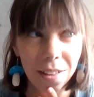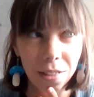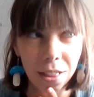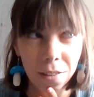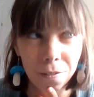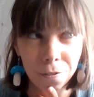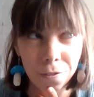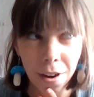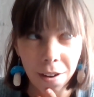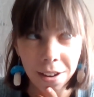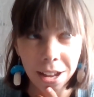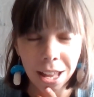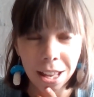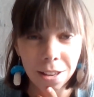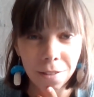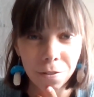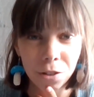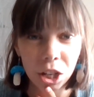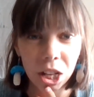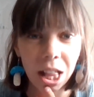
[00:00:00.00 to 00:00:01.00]
at the very
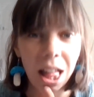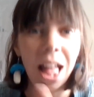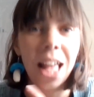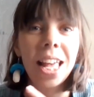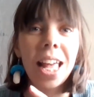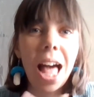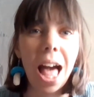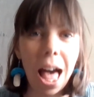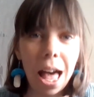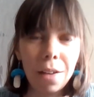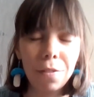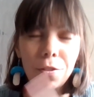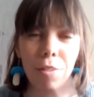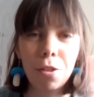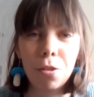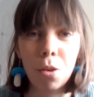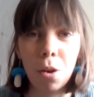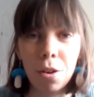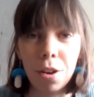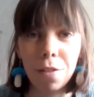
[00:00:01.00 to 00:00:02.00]
end of July after
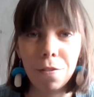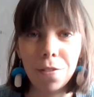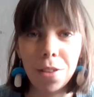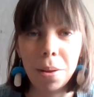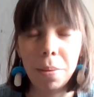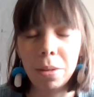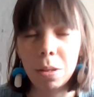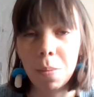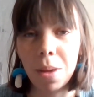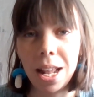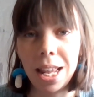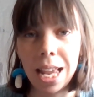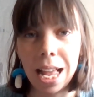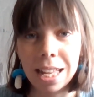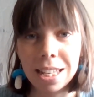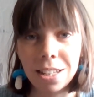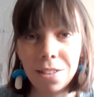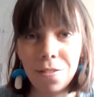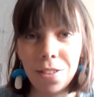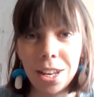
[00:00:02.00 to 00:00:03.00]
I'd already filmed my
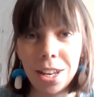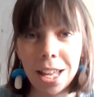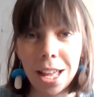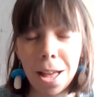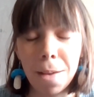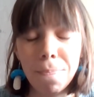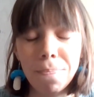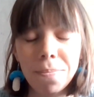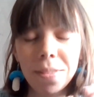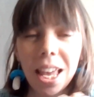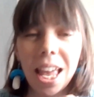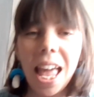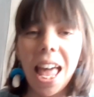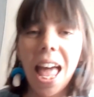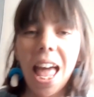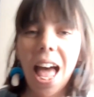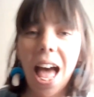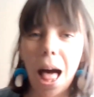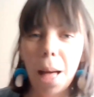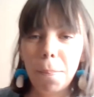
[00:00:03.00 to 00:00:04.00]
last video.
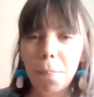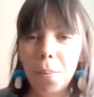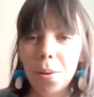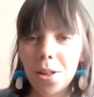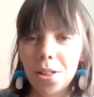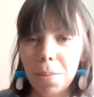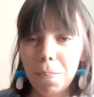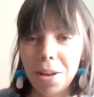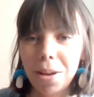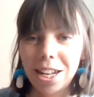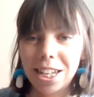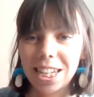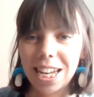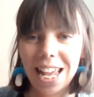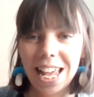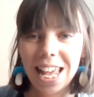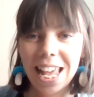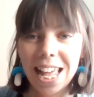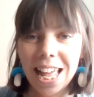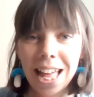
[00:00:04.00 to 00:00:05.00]
I'll put the picture
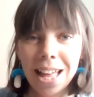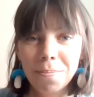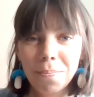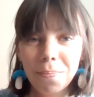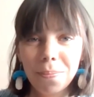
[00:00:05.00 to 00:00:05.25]
here.